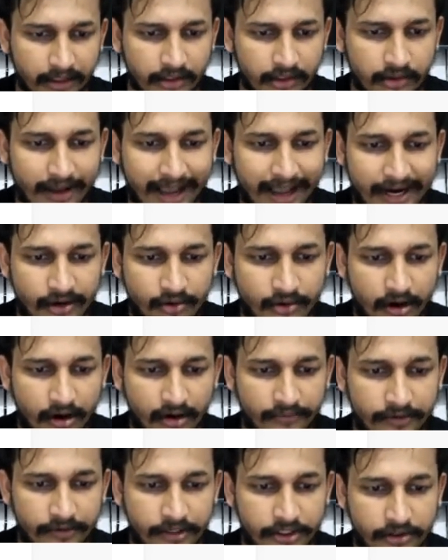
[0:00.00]
So I do
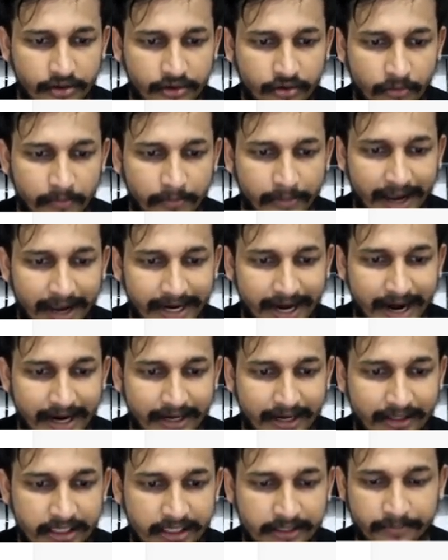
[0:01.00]
not wish to buy
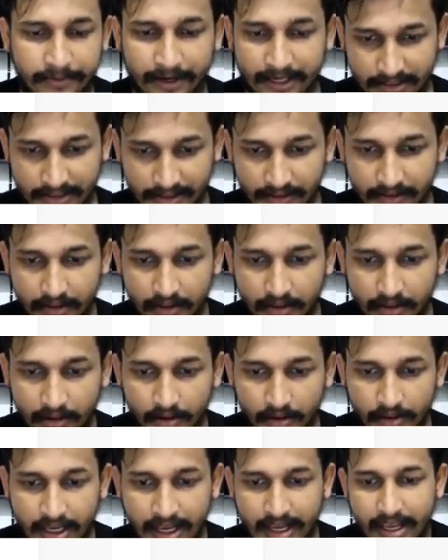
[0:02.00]
at this price.
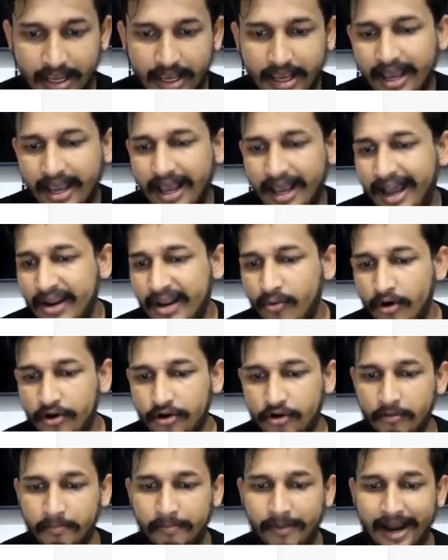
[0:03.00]
Okay. I want
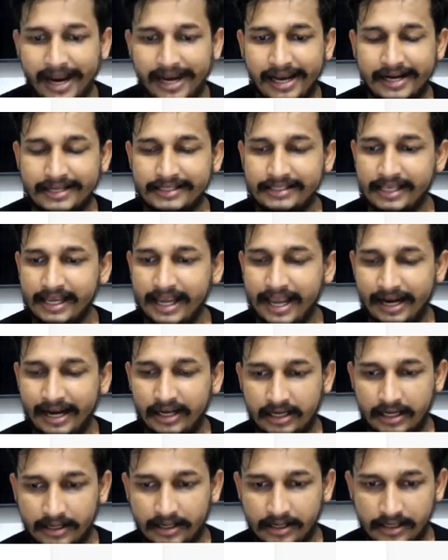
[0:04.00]
to buy, let's say, at
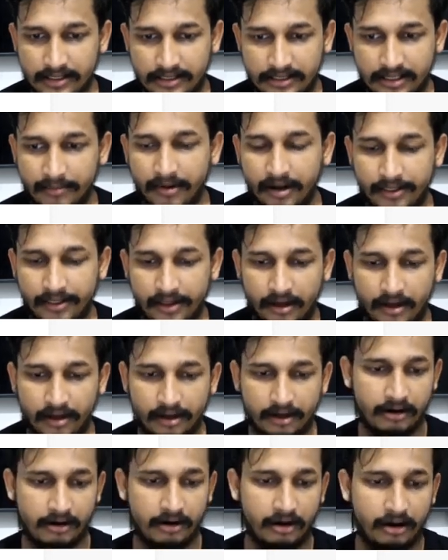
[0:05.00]
some
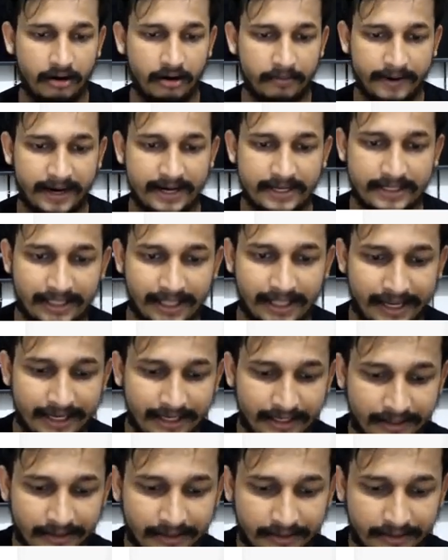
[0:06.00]
other price like